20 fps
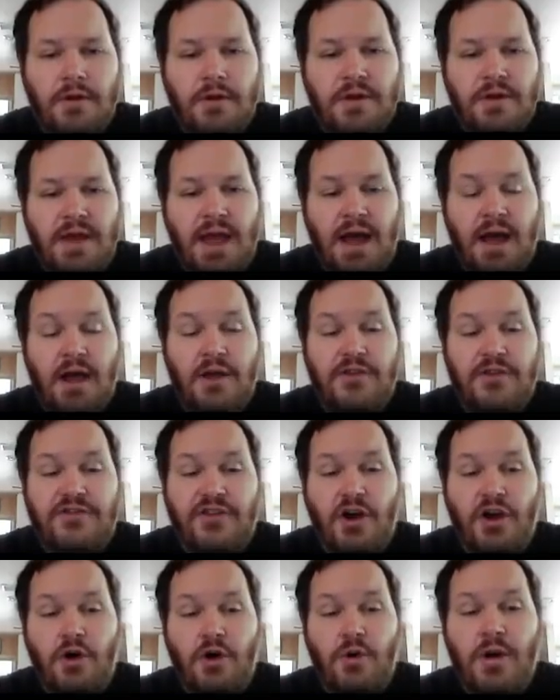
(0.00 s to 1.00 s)
Yeah.
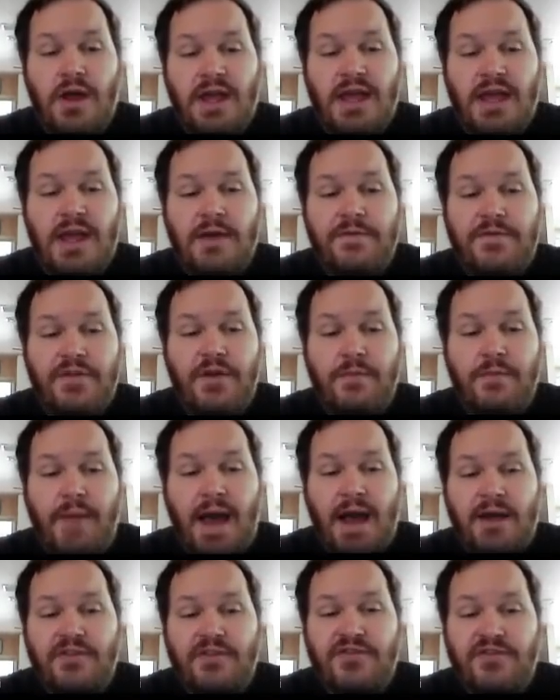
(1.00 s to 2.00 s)
So if the
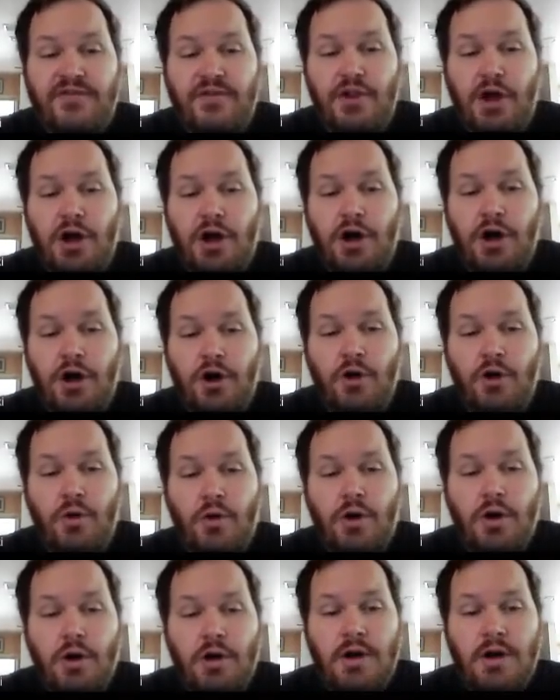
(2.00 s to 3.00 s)
max
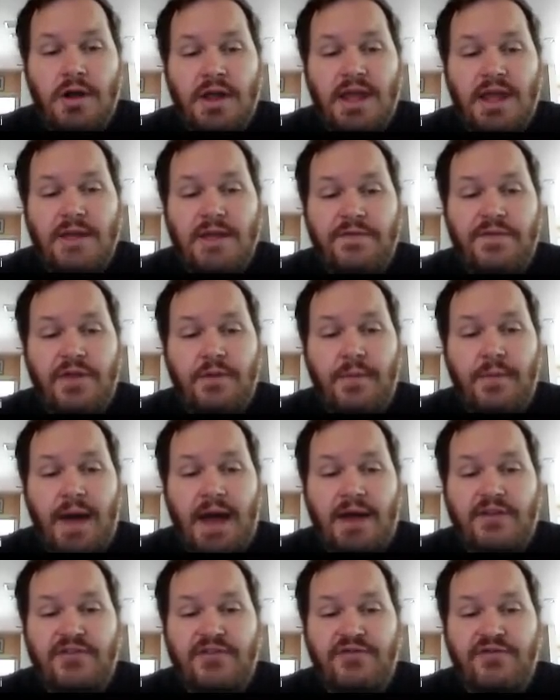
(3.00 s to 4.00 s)
flow
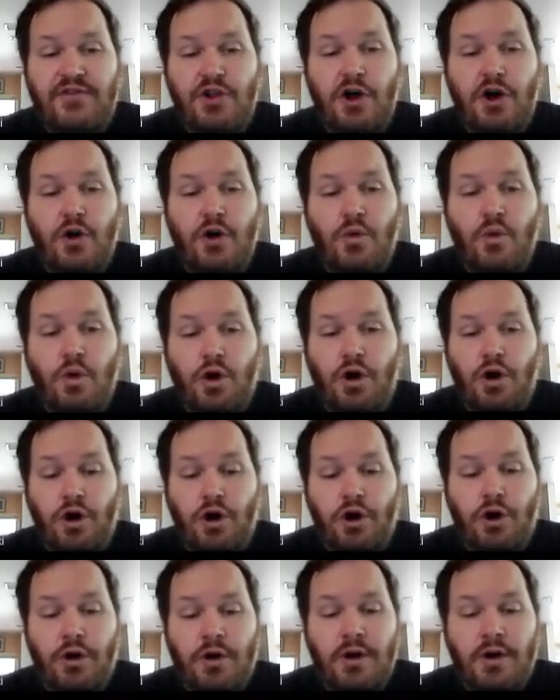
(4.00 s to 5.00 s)

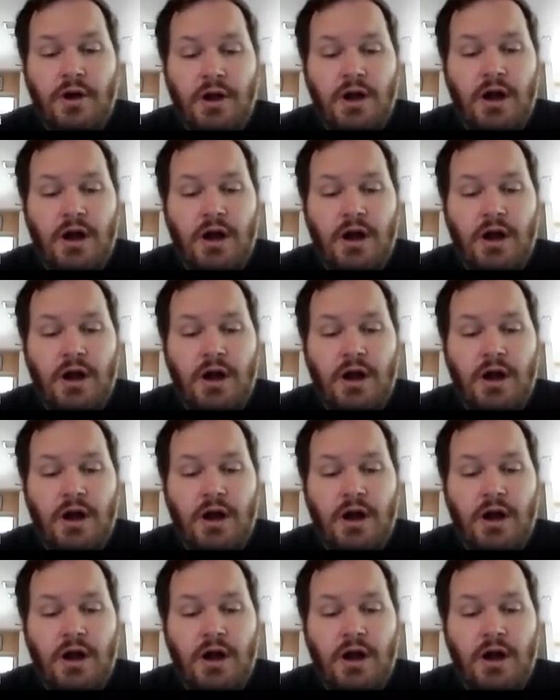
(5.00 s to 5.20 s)
were